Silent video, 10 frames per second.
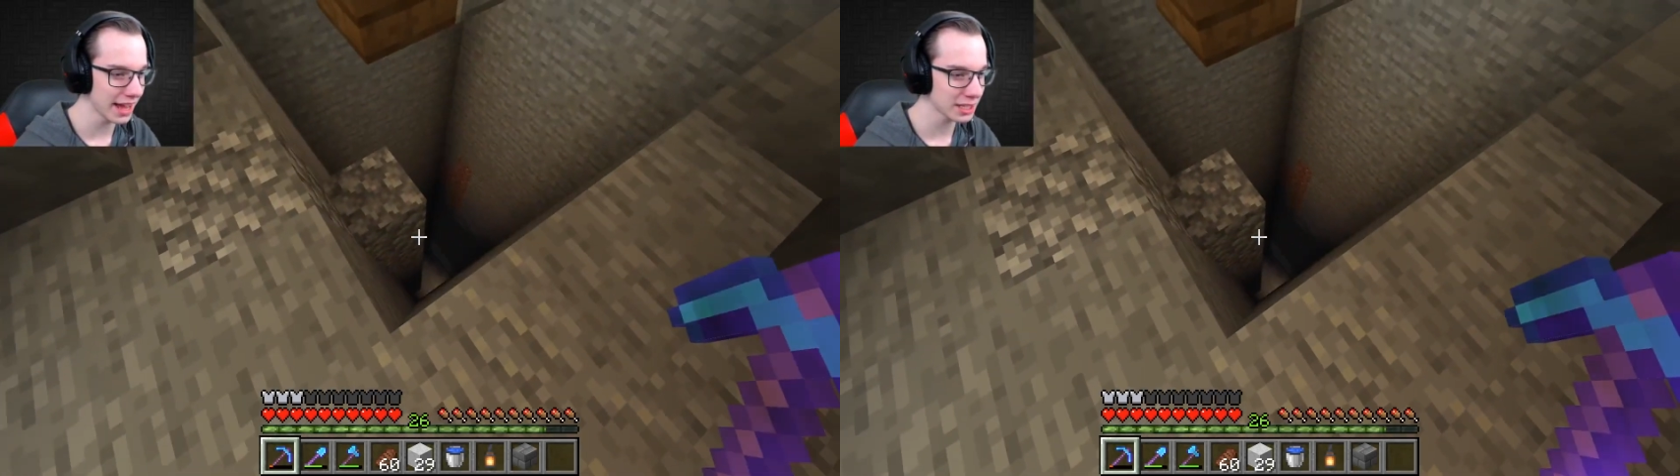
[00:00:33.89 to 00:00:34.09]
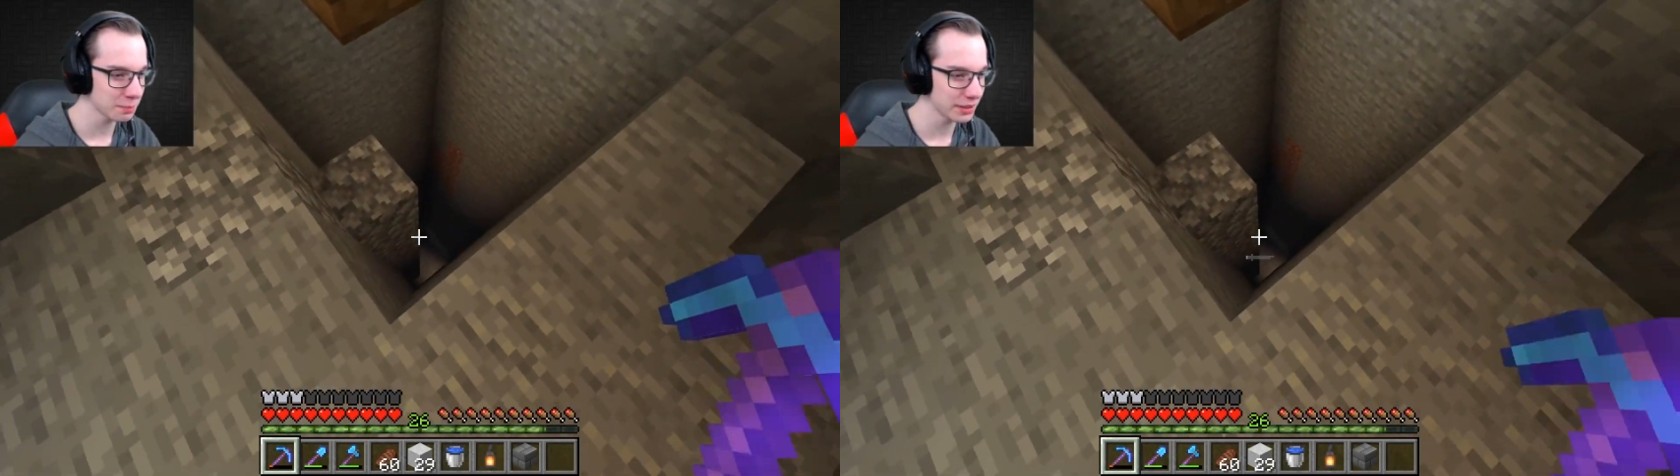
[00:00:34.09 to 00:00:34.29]

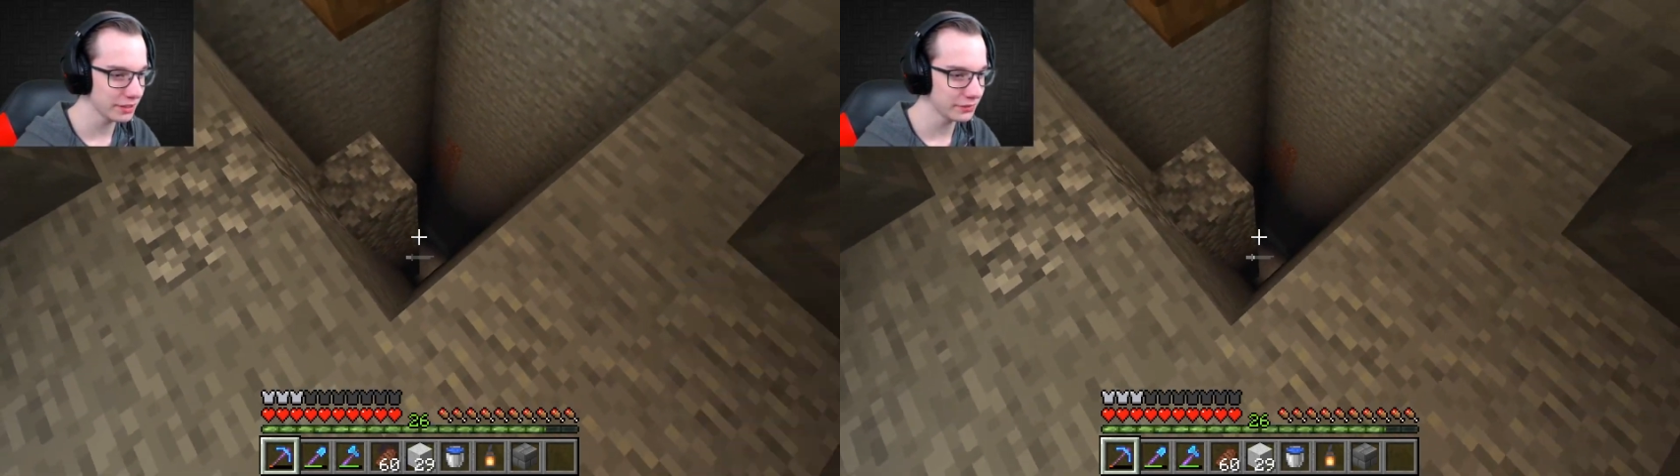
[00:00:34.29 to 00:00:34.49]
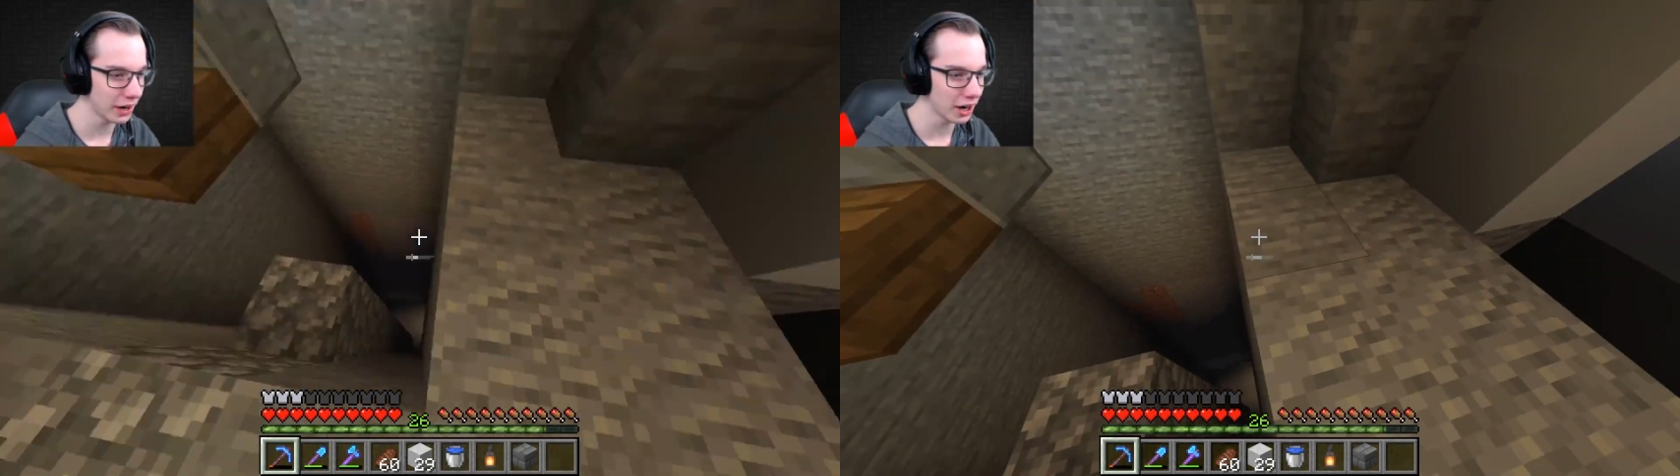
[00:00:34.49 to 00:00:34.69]
X
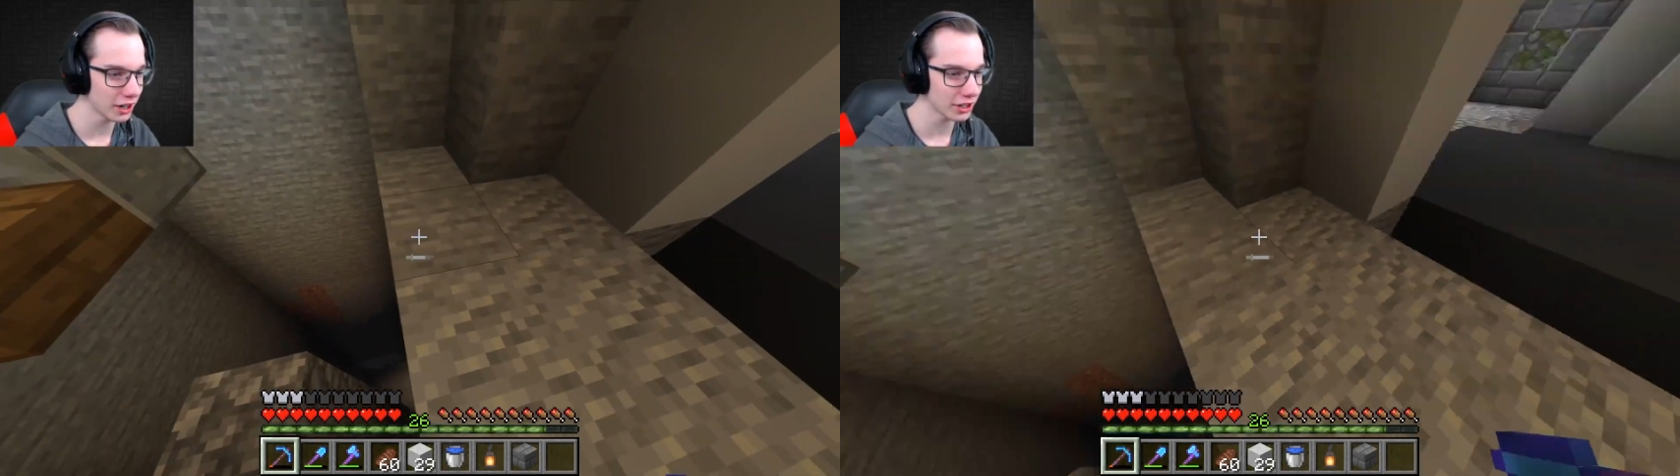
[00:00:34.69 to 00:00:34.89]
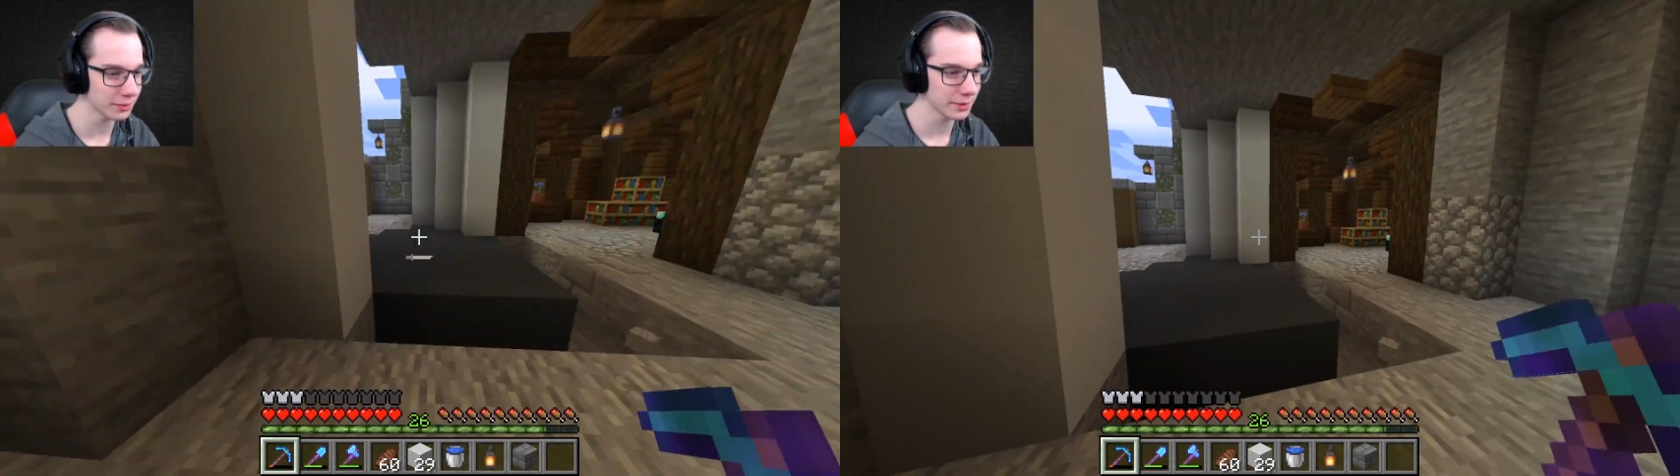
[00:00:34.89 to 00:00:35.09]
P
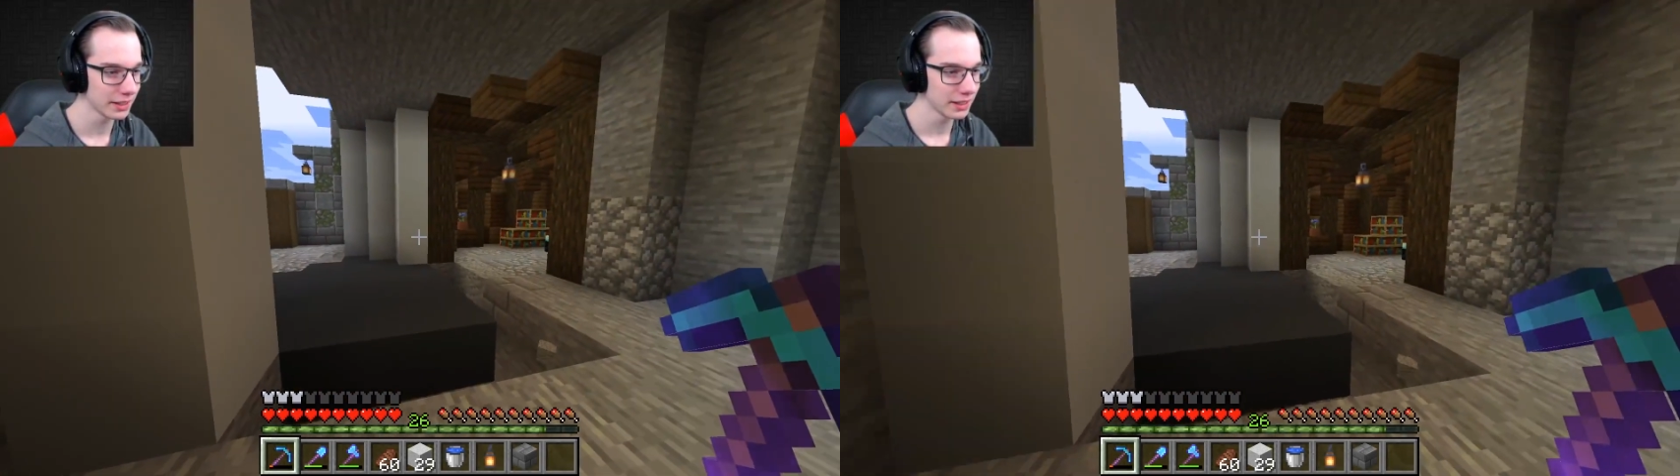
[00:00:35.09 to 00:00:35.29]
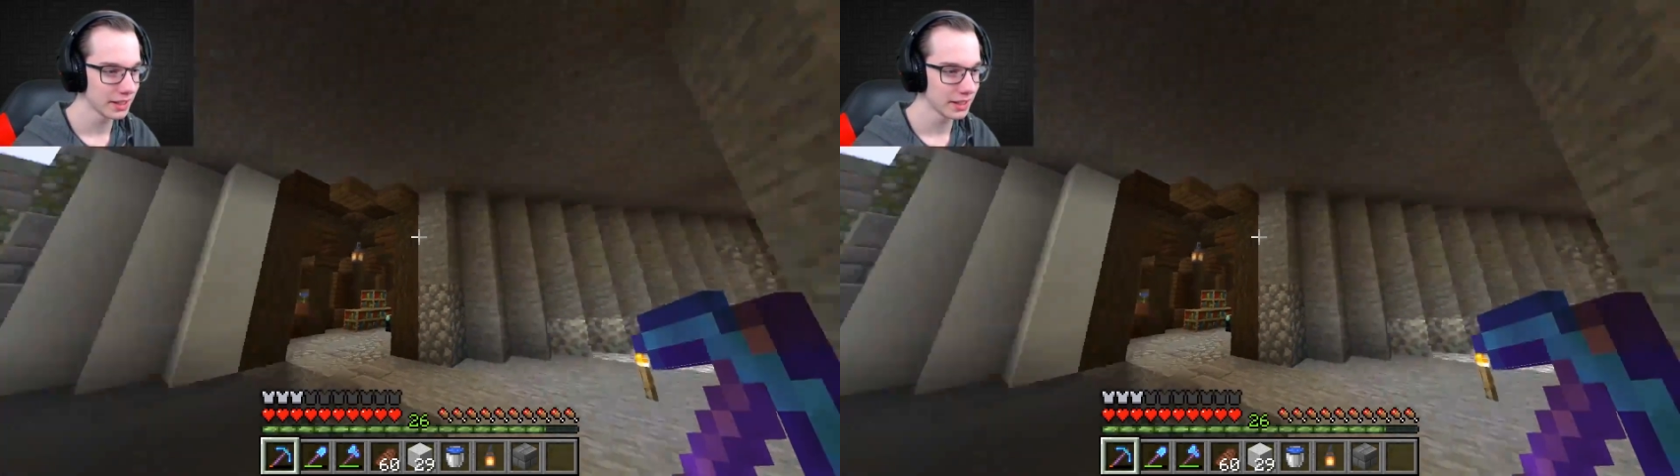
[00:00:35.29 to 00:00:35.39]
farm,